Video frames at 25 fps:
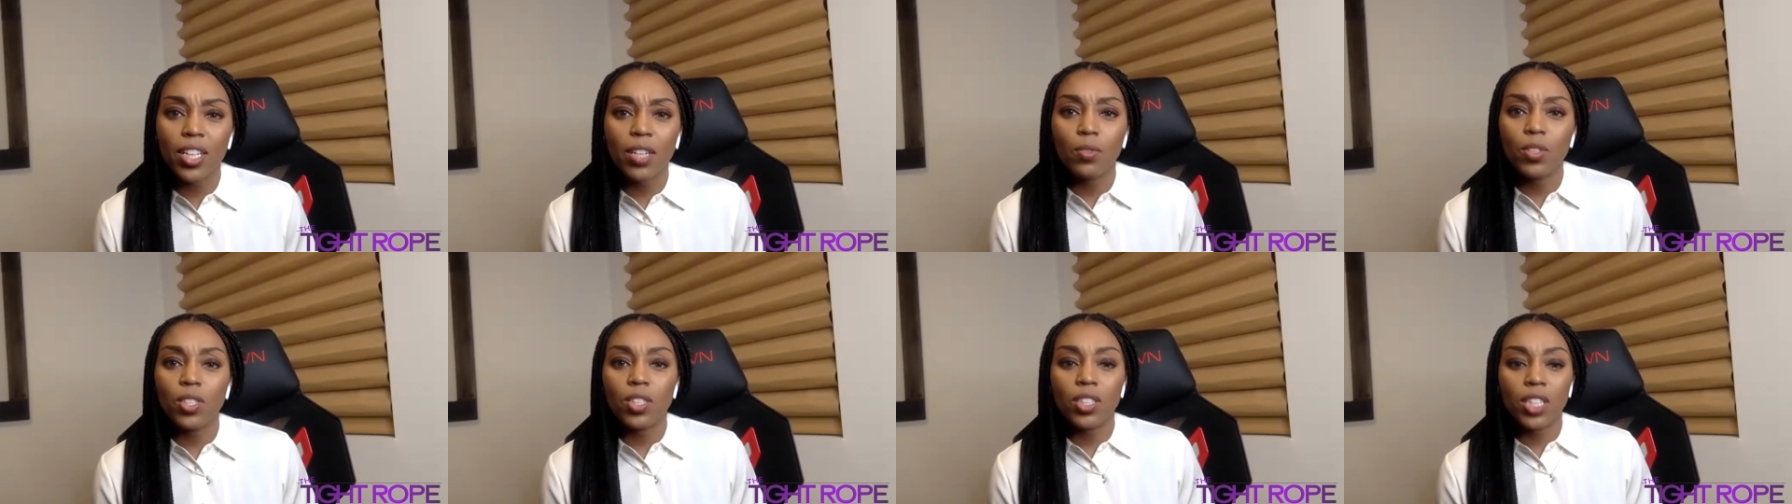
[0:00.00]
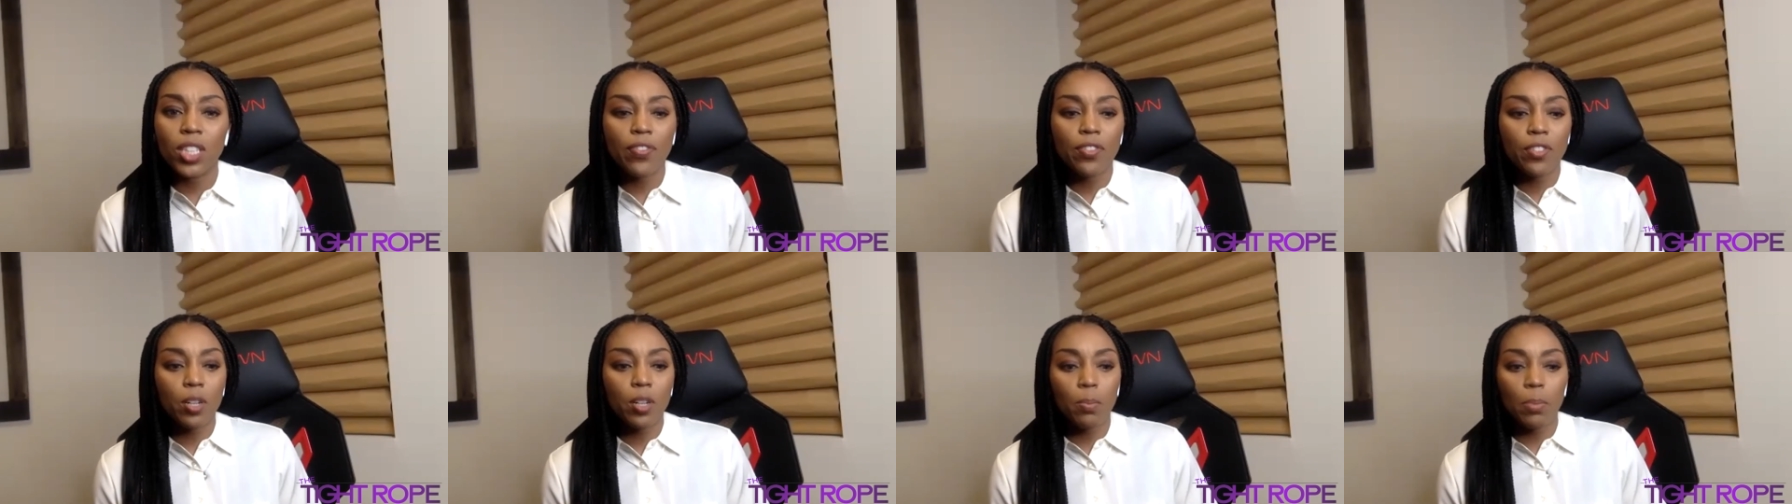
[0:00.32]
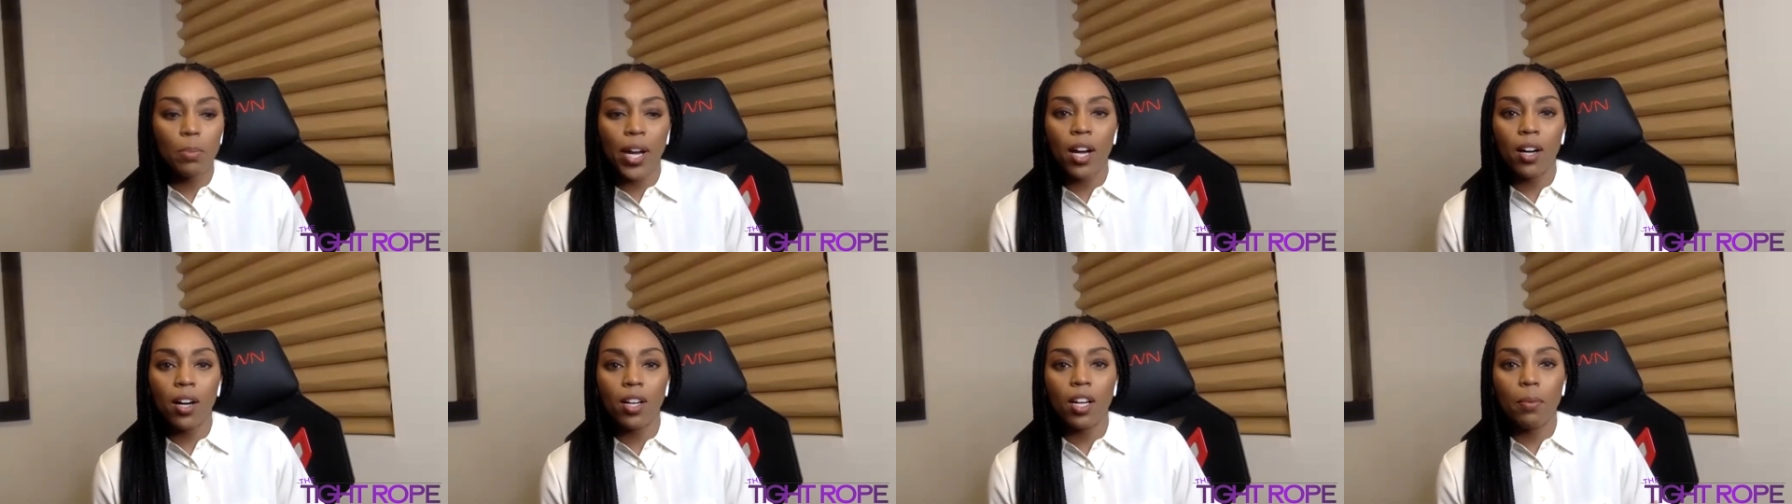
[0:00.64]
It was never
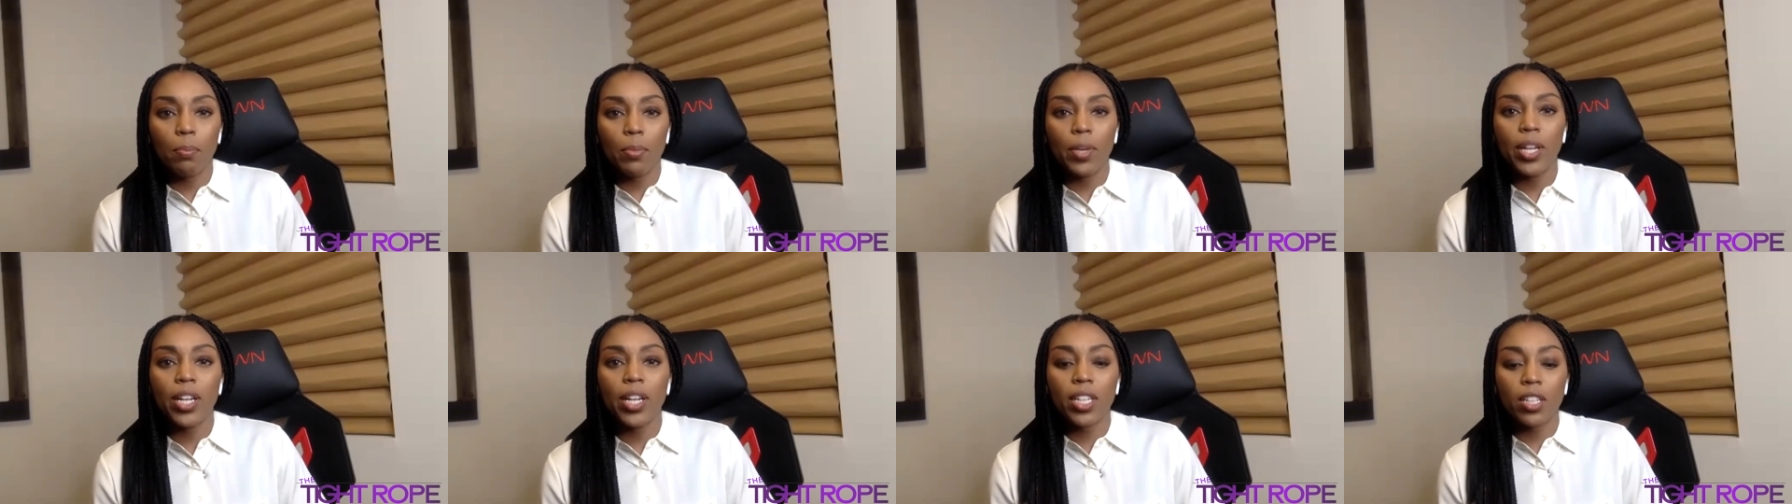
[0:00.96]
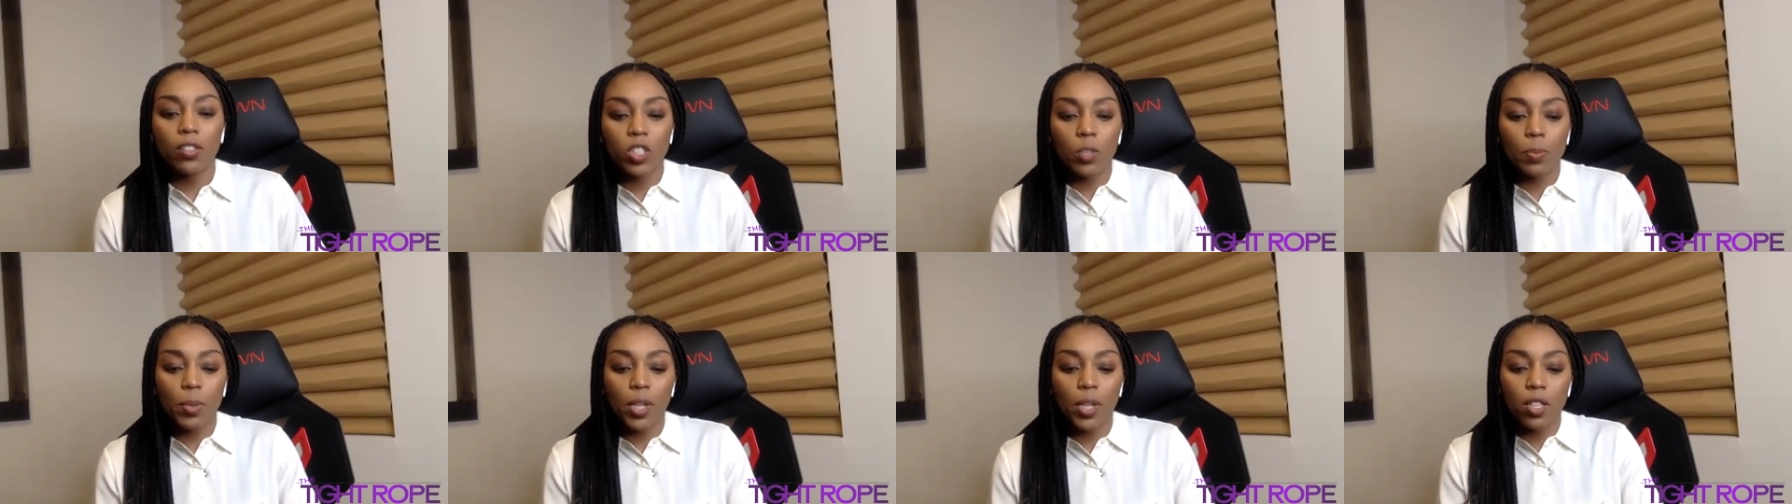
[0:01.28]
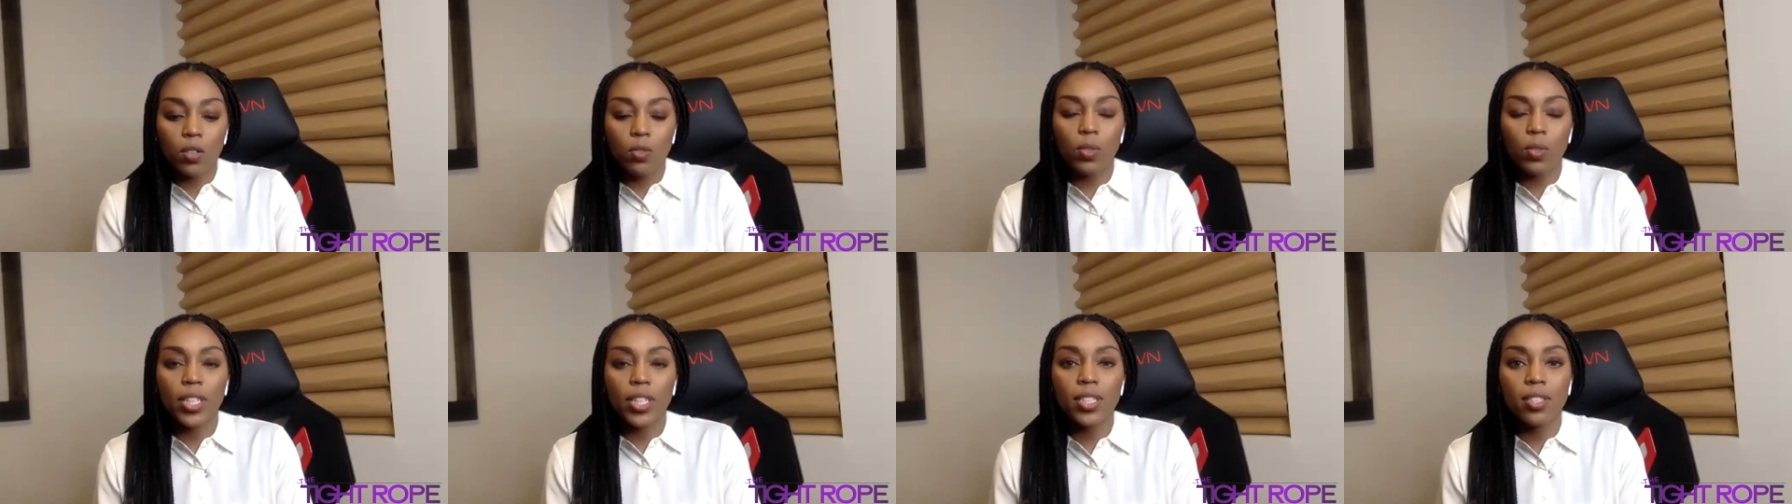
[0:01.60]
about America. It was about
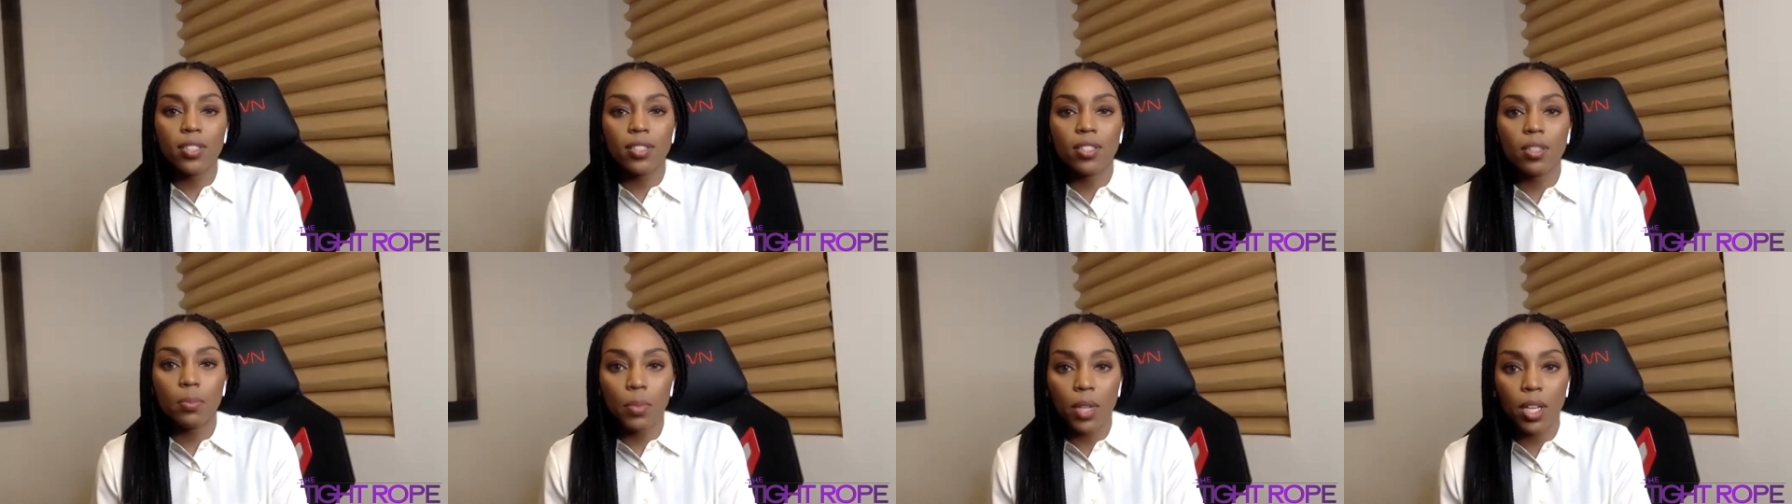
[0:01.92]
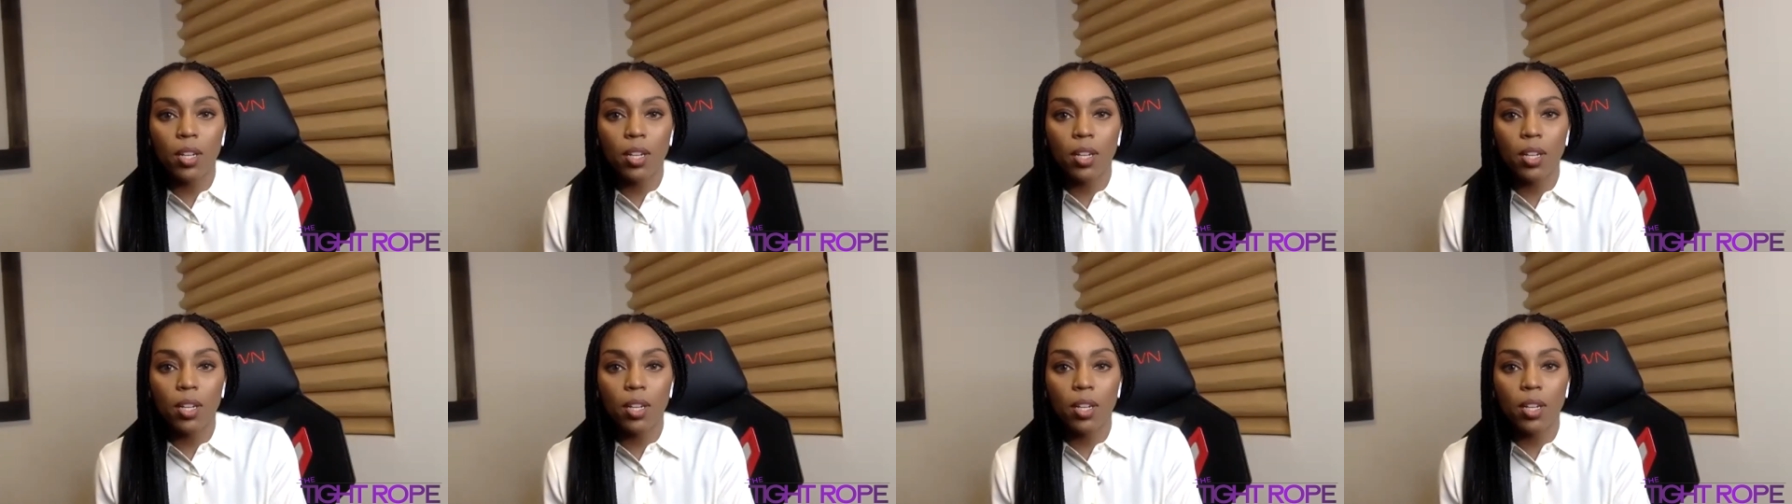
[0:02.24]
the racism